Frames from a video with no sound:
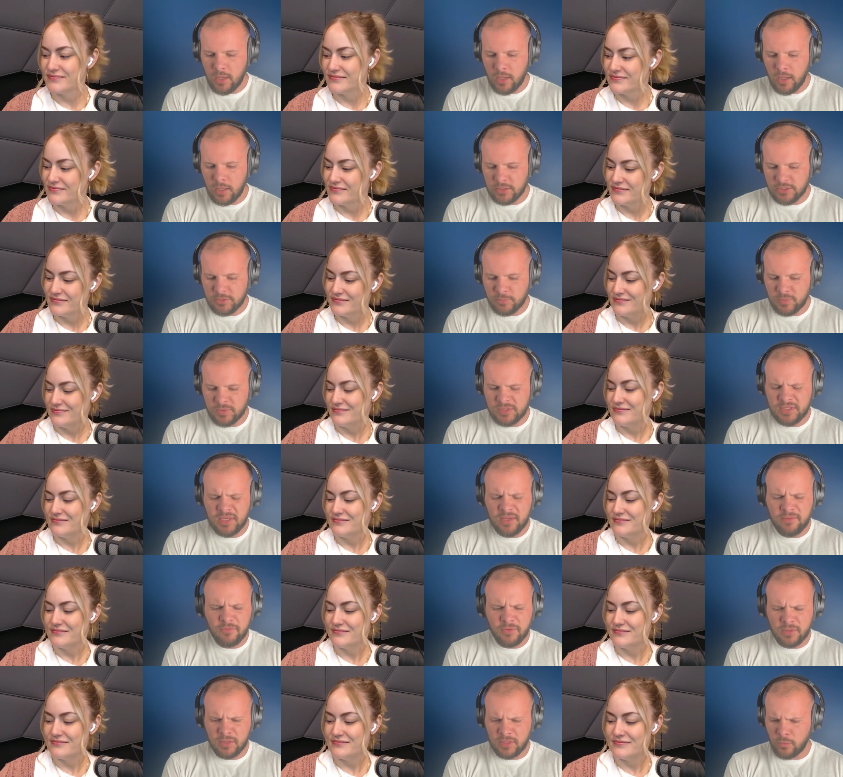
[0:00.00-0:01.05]
Speaker 1: uh,
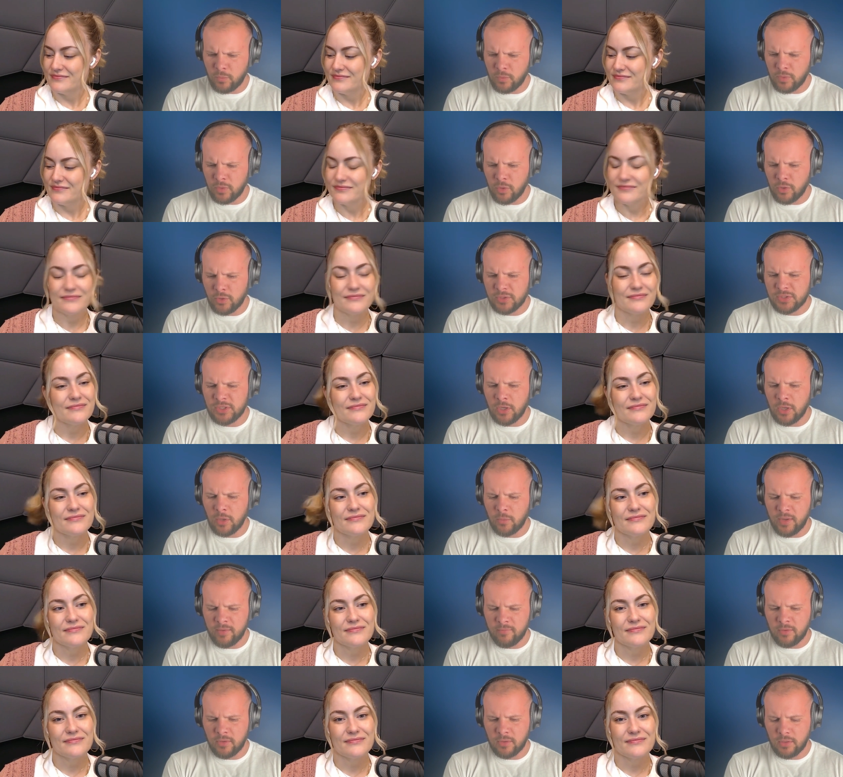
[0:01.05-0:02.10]
specifically with our son. We
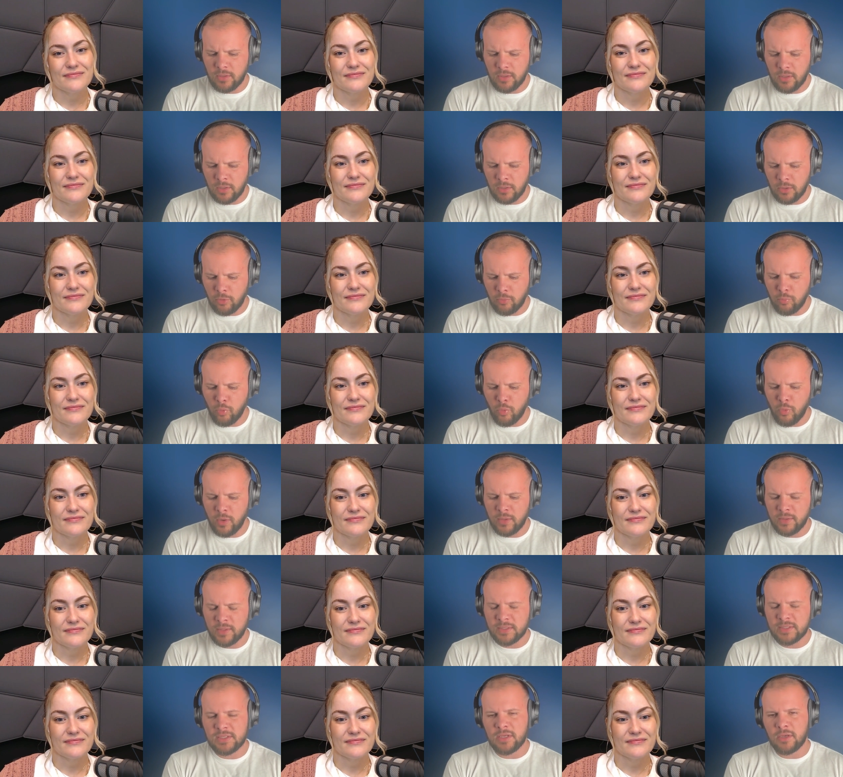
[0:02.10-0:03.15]
have a, a little boy
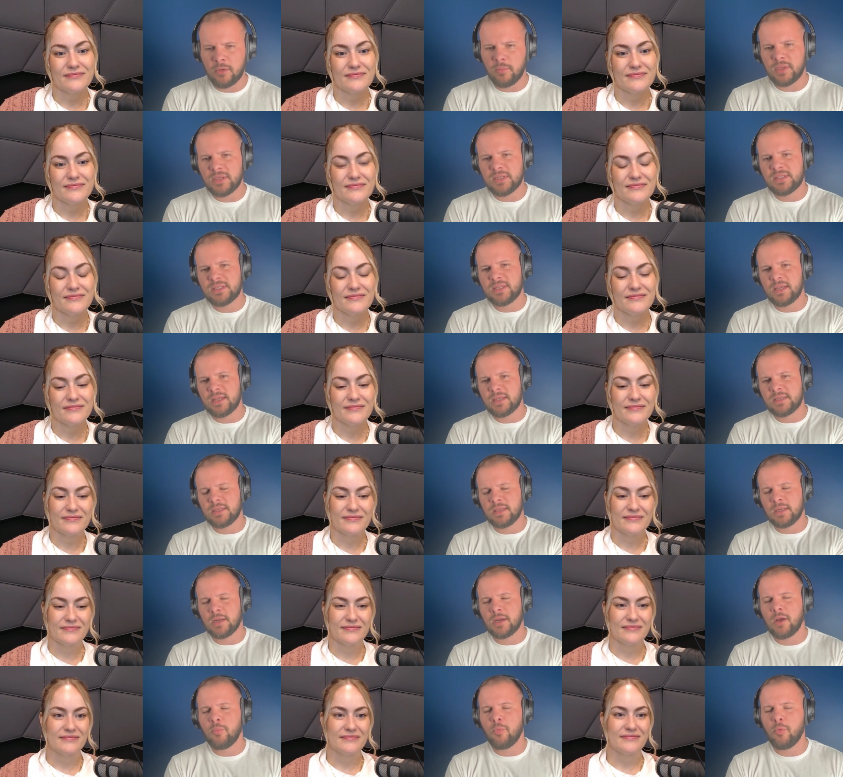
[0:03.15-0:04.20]
that's going to be six in
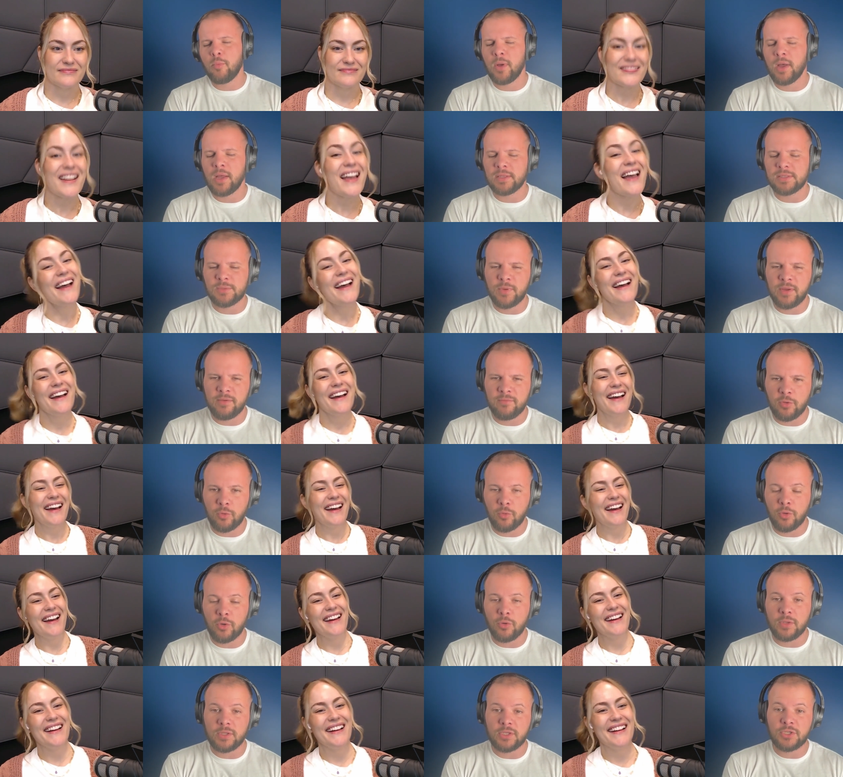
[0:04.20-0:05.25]
a couple months. We have a little
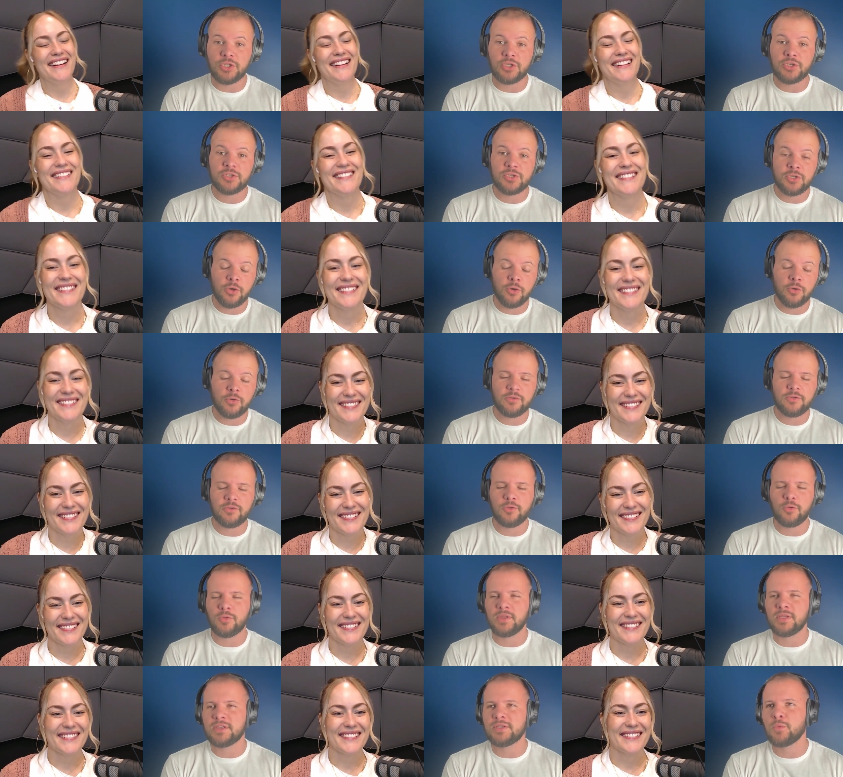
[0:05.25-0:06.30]
girl that just turned
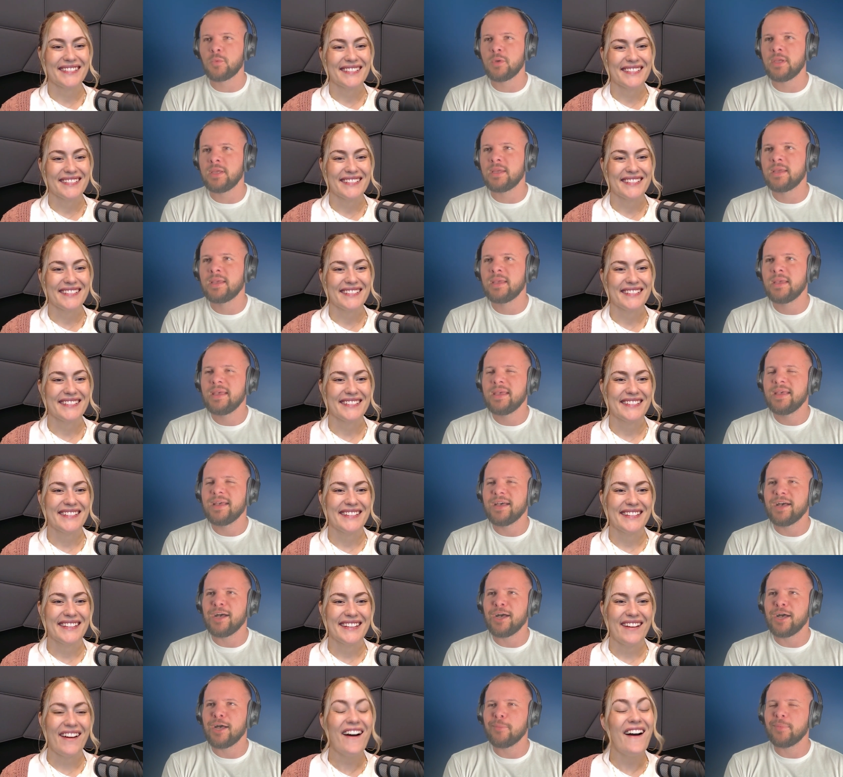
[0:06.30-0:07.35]
two this week.
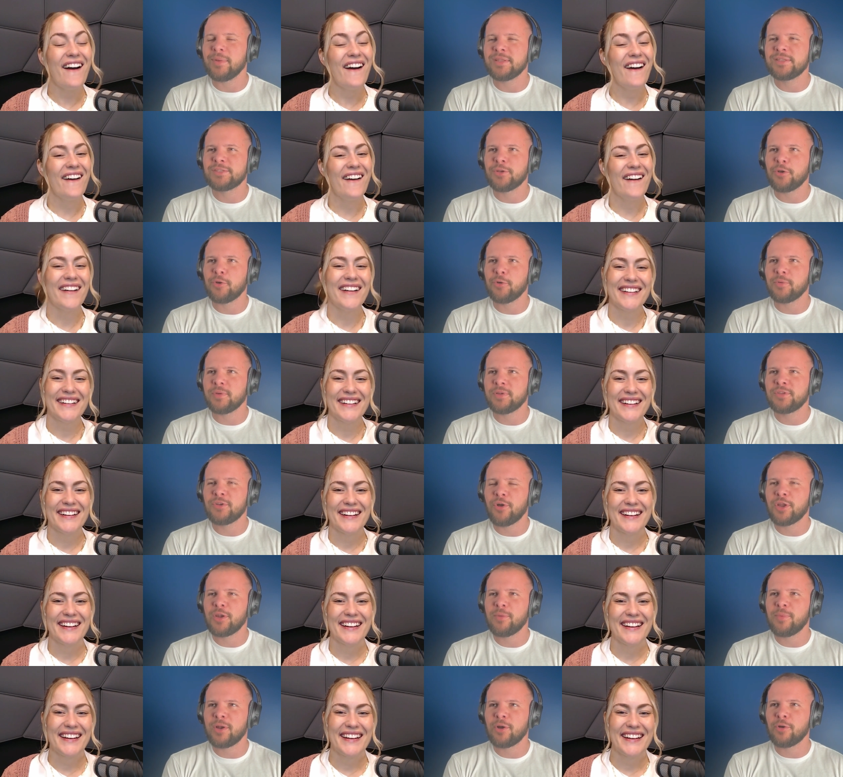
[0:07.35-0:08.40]
Um, and so
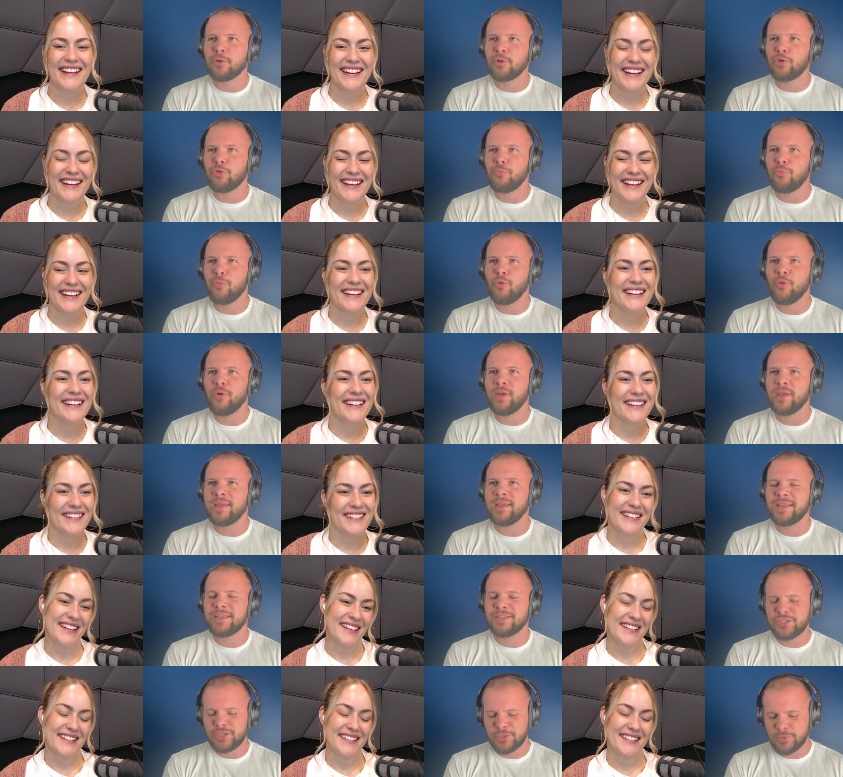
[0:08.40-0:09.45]
talking about her little boy,
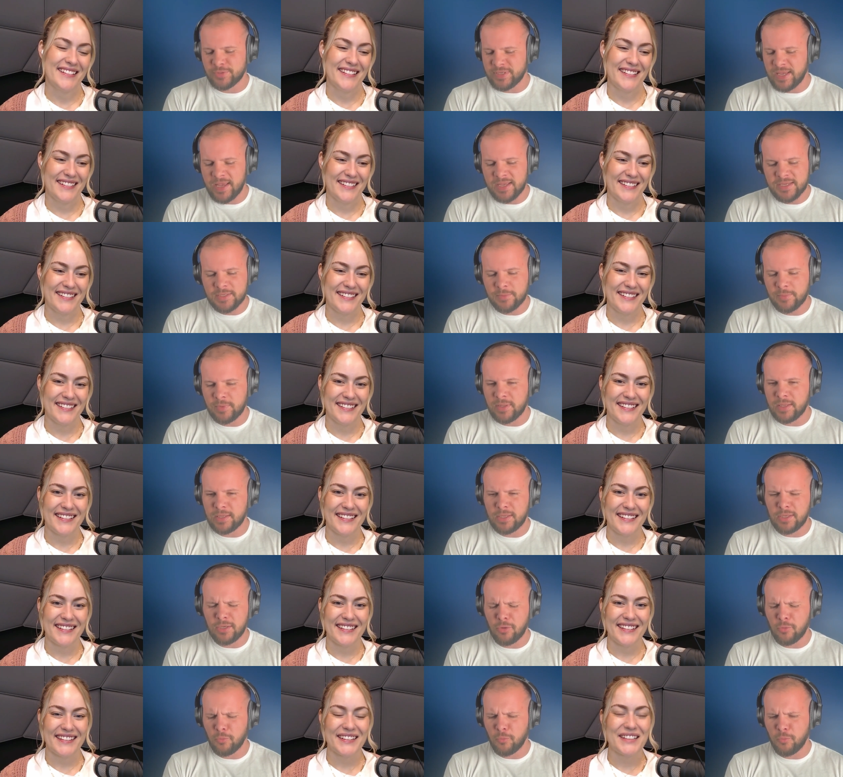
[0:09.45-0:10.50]
and she was asking, like,
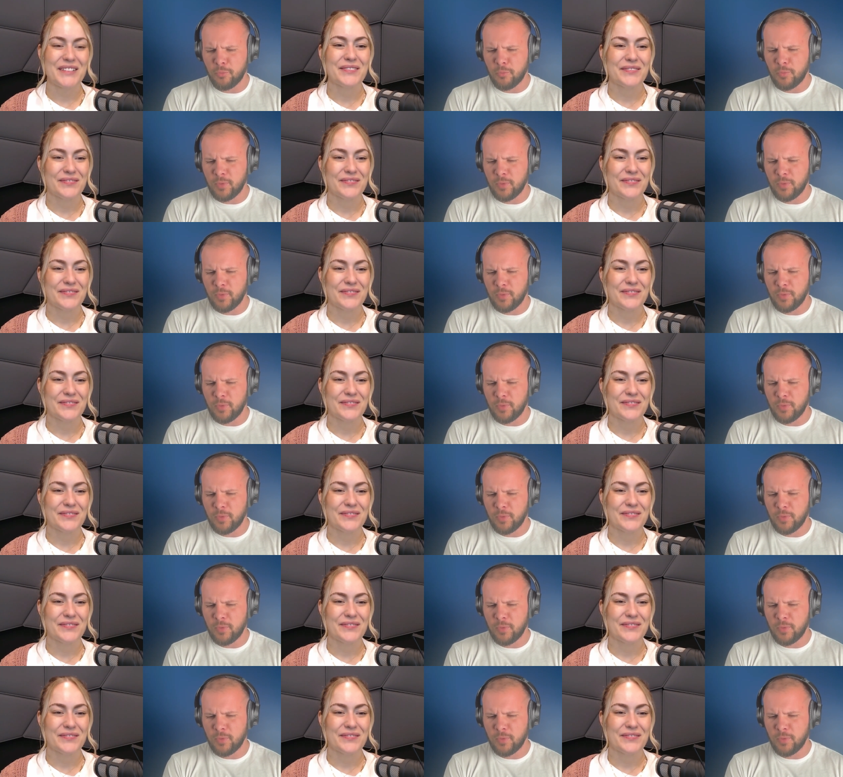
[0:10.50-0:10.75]
you know,